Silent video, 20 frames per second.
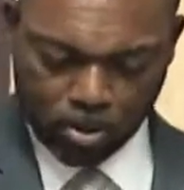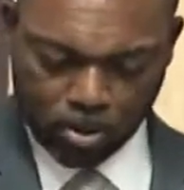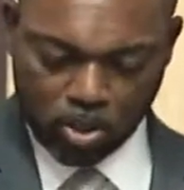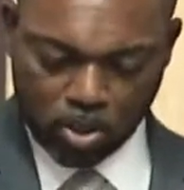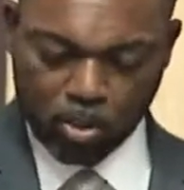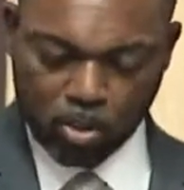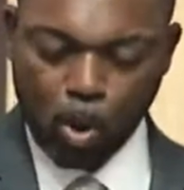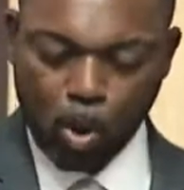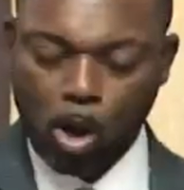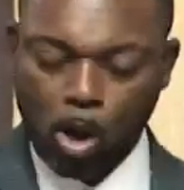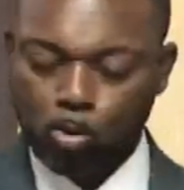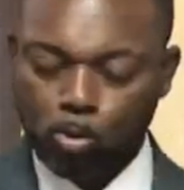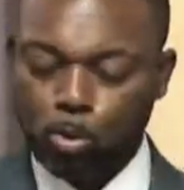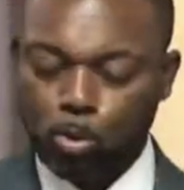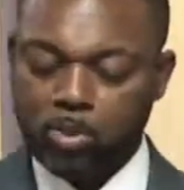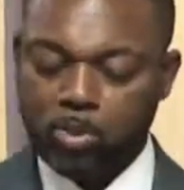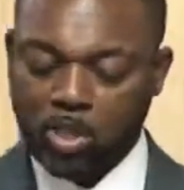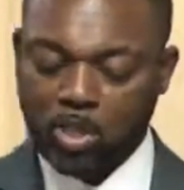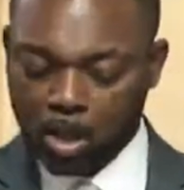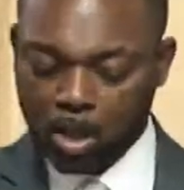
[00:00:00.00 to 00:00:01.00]
small
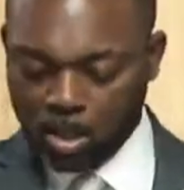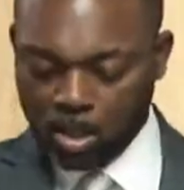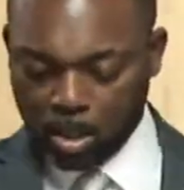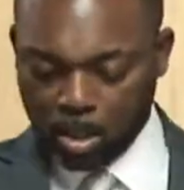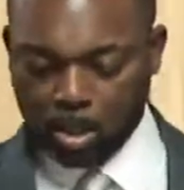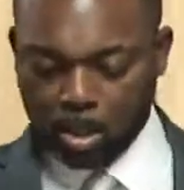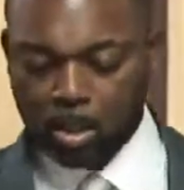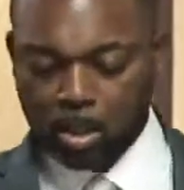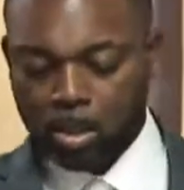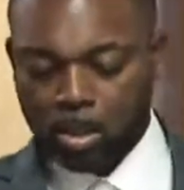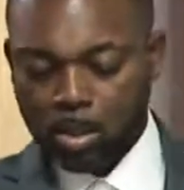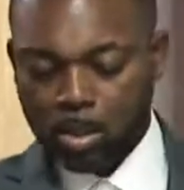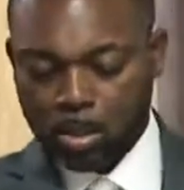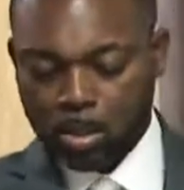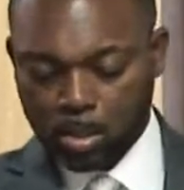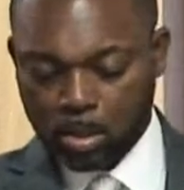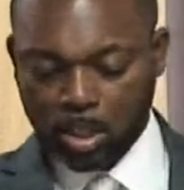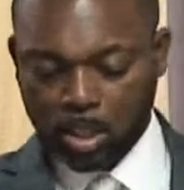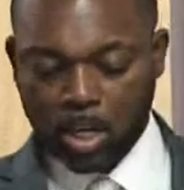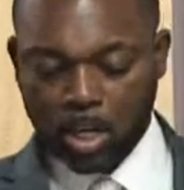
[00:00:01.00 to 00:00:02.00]
groups, not the
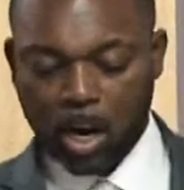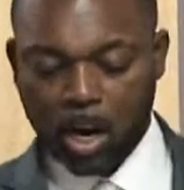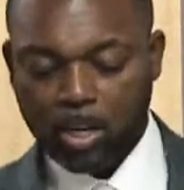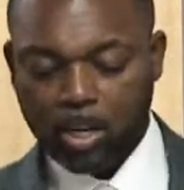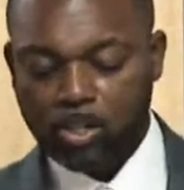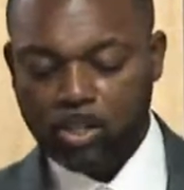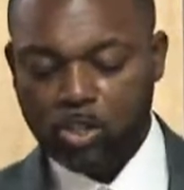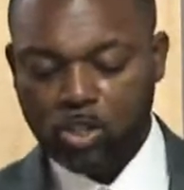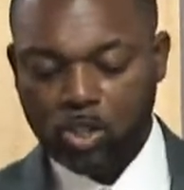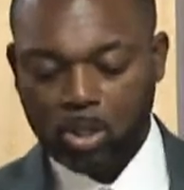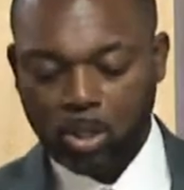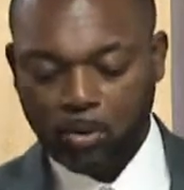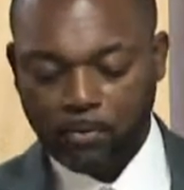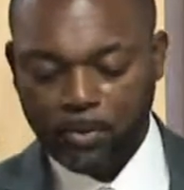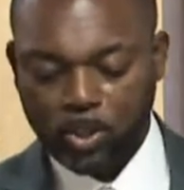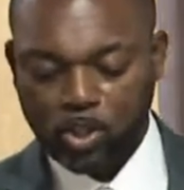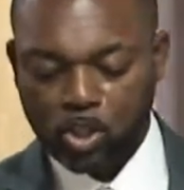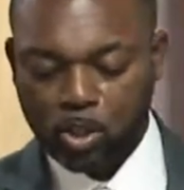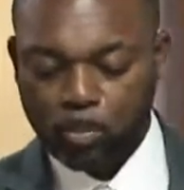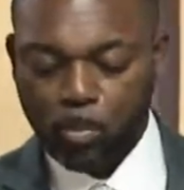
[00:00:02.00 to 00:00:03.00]
large
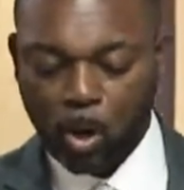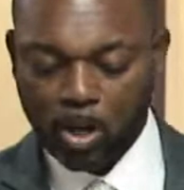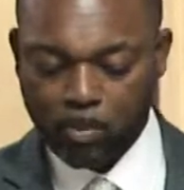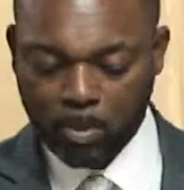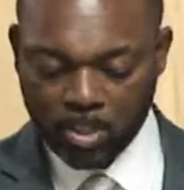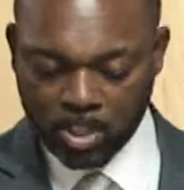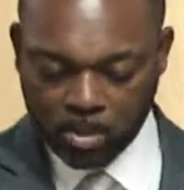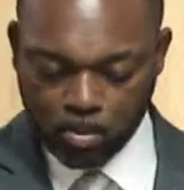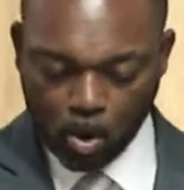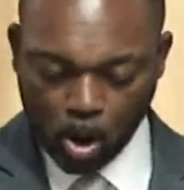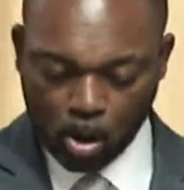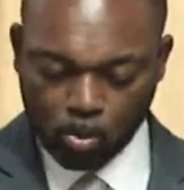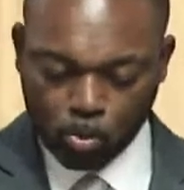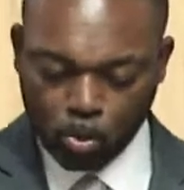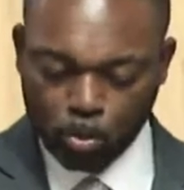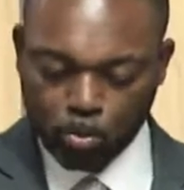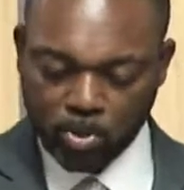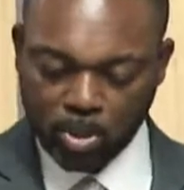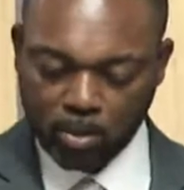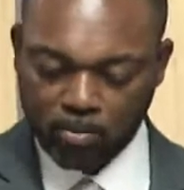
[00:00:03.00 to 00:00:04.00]
official body, but small
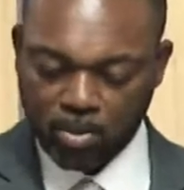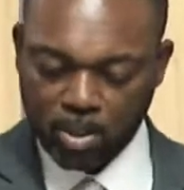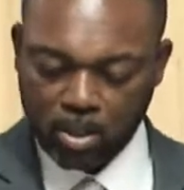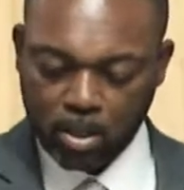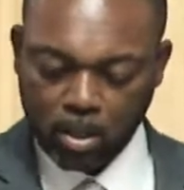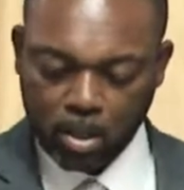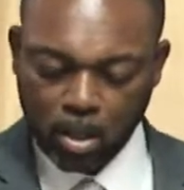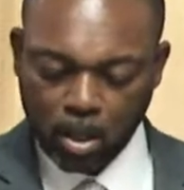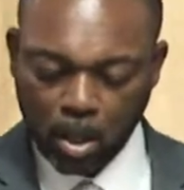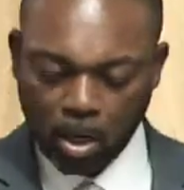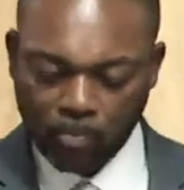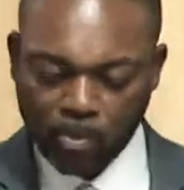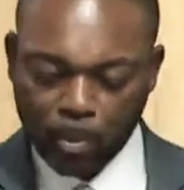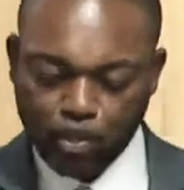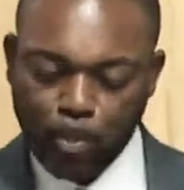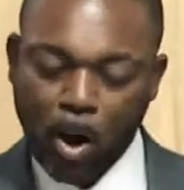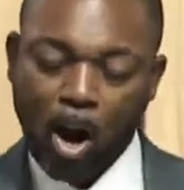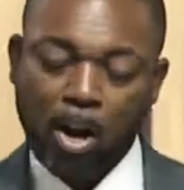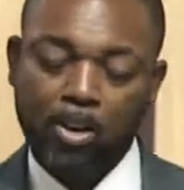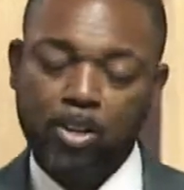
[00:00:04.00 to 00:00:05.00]
groups of the
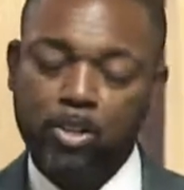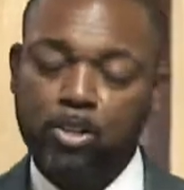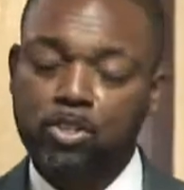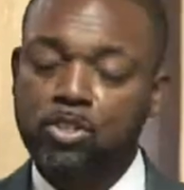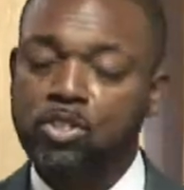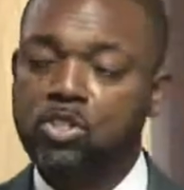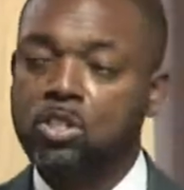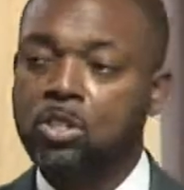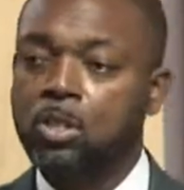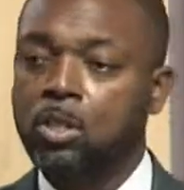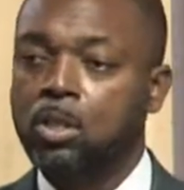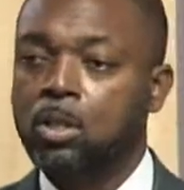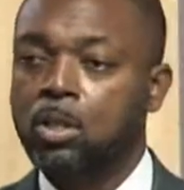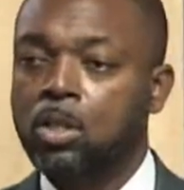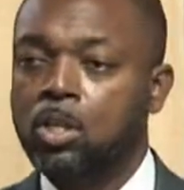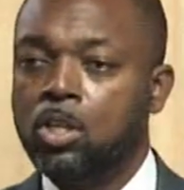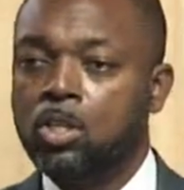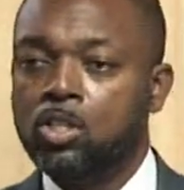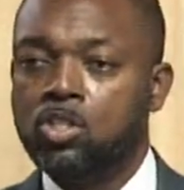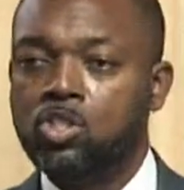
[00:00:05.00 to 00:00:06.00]
partners,
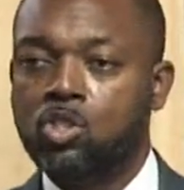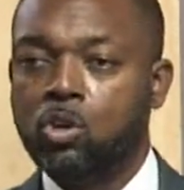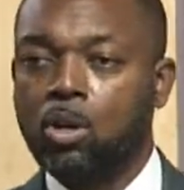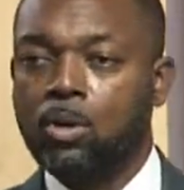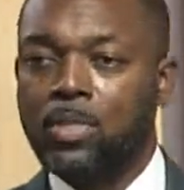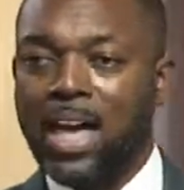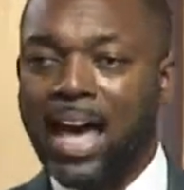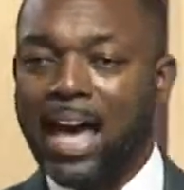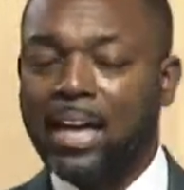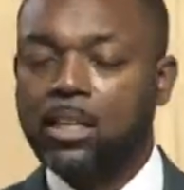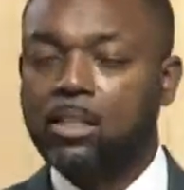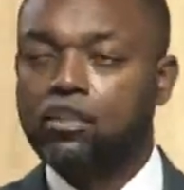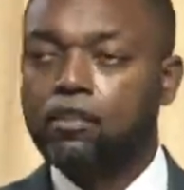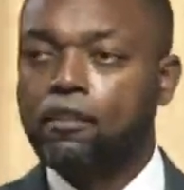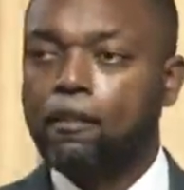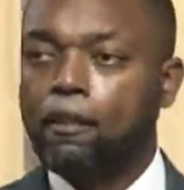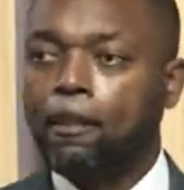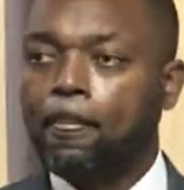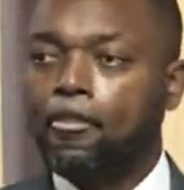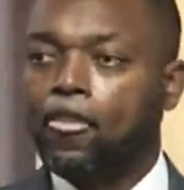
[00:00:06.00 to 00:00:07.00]
so that
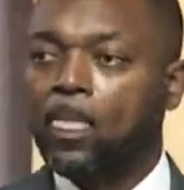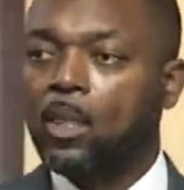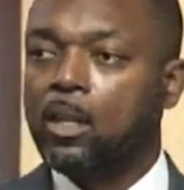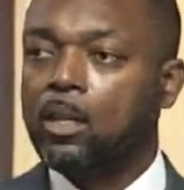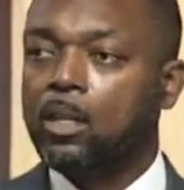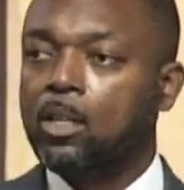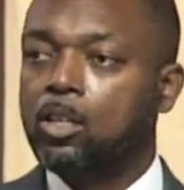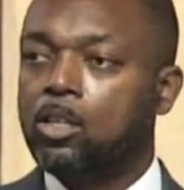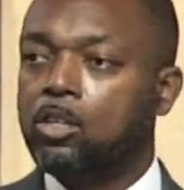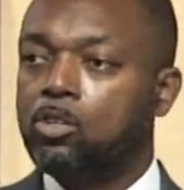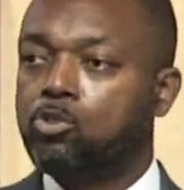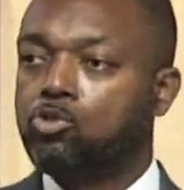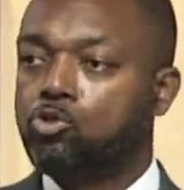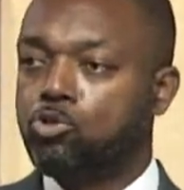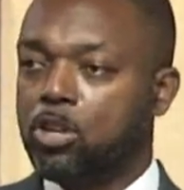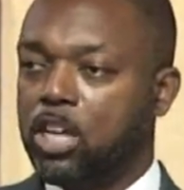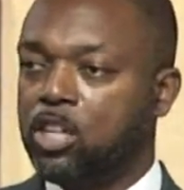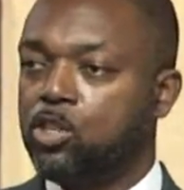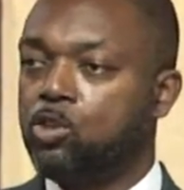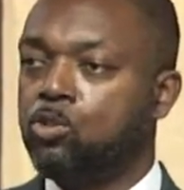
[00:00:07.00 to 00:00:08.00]

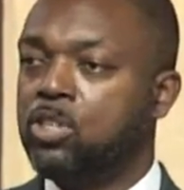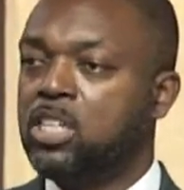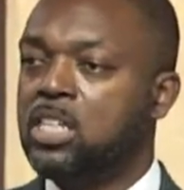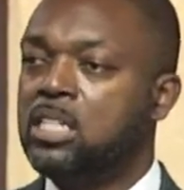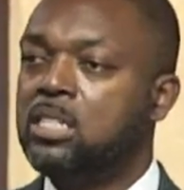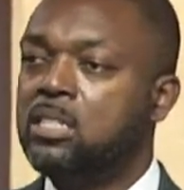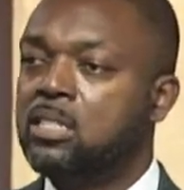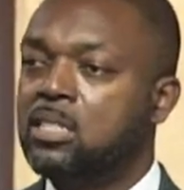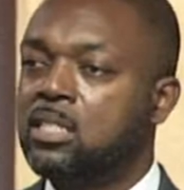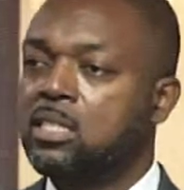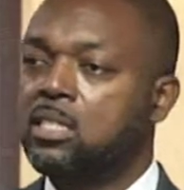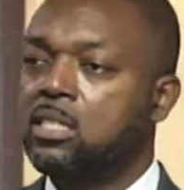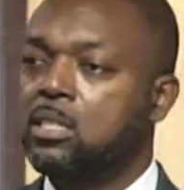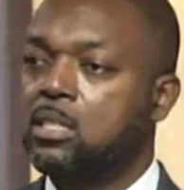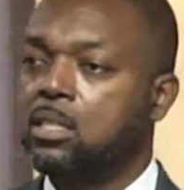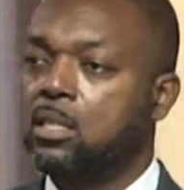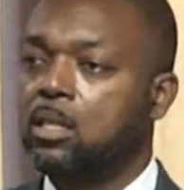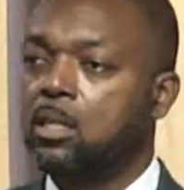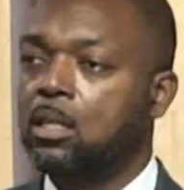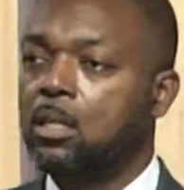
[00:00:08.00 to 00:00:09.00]
trade unions
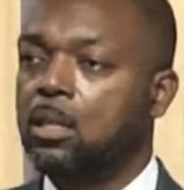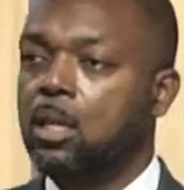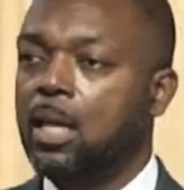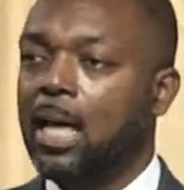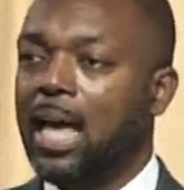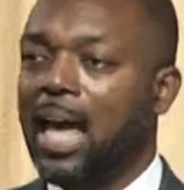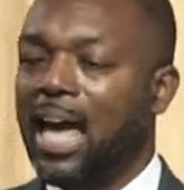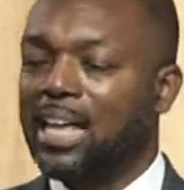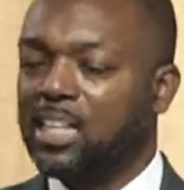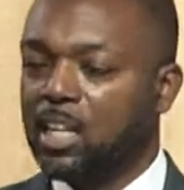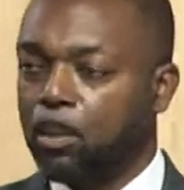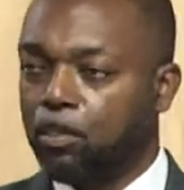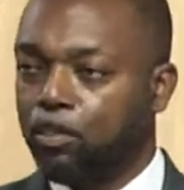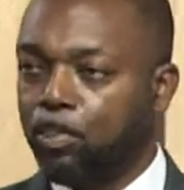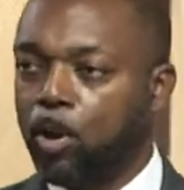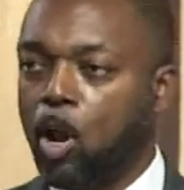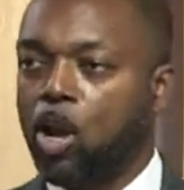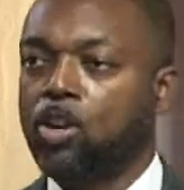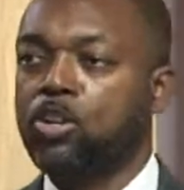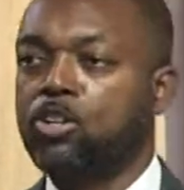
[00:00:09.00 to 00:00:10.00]
and
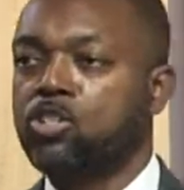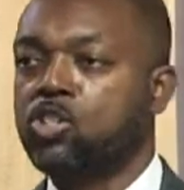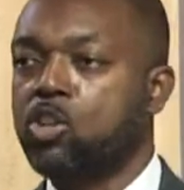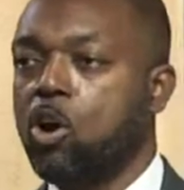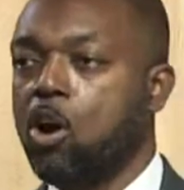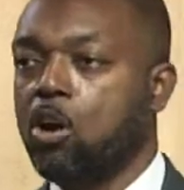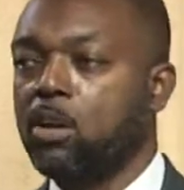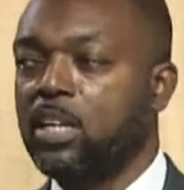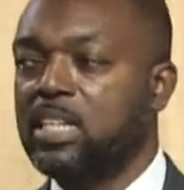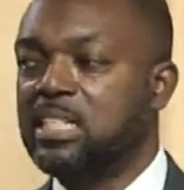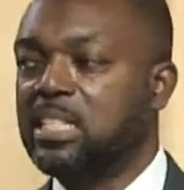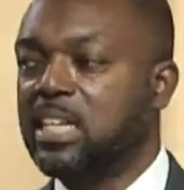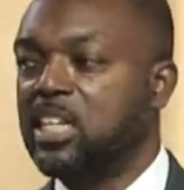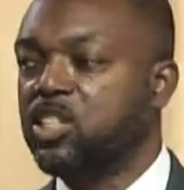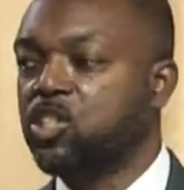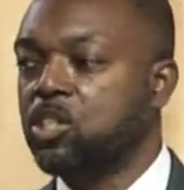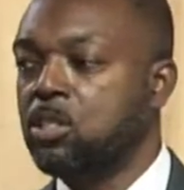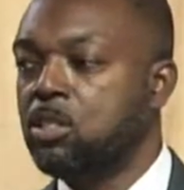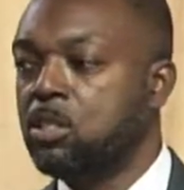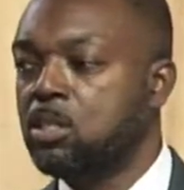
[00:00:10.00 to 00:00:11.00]
employers'
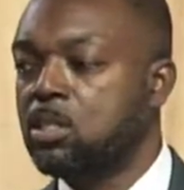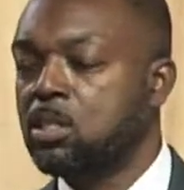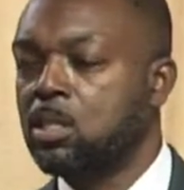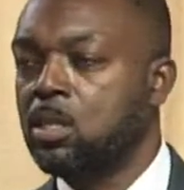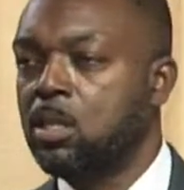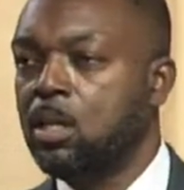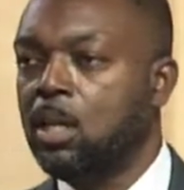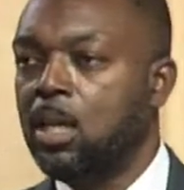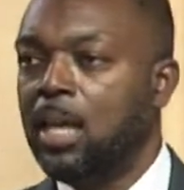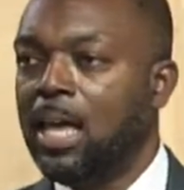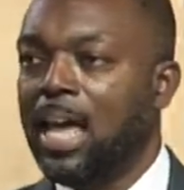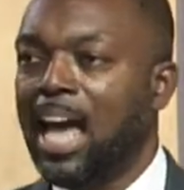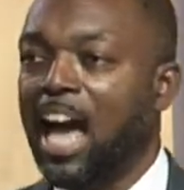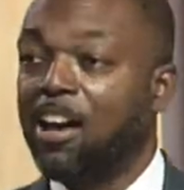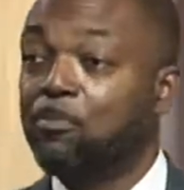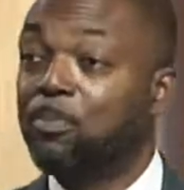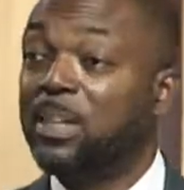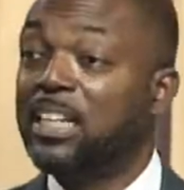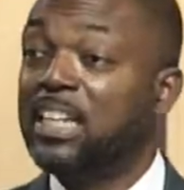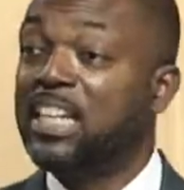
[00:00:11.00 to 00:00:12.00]
organizations have
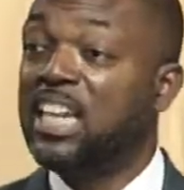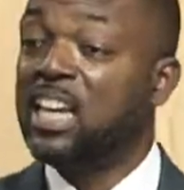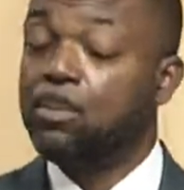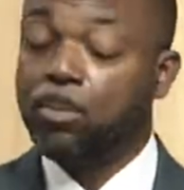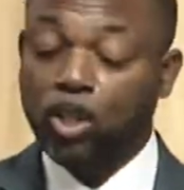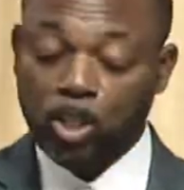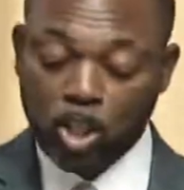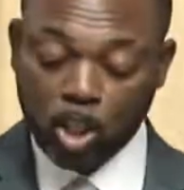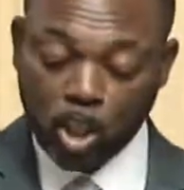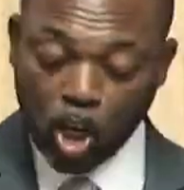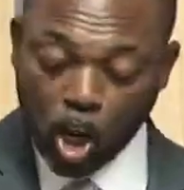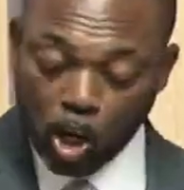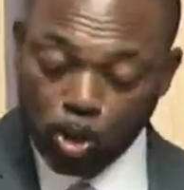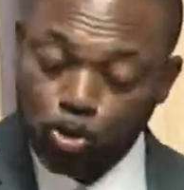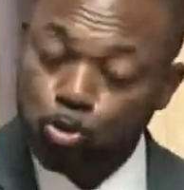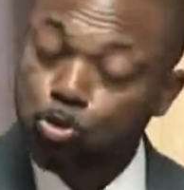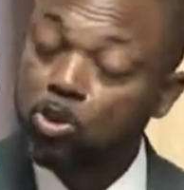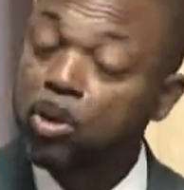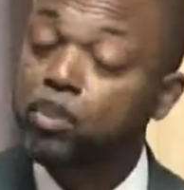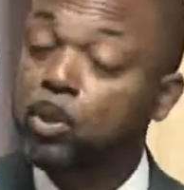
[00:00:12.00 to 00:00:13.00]
been able to
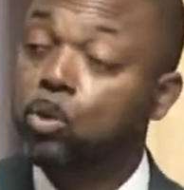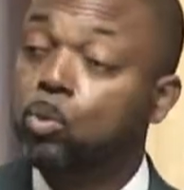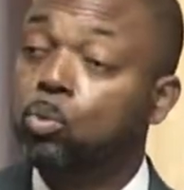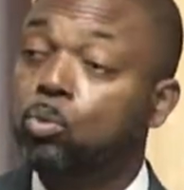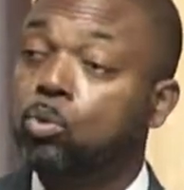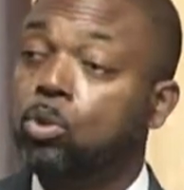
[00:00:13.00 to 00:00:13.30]
contribute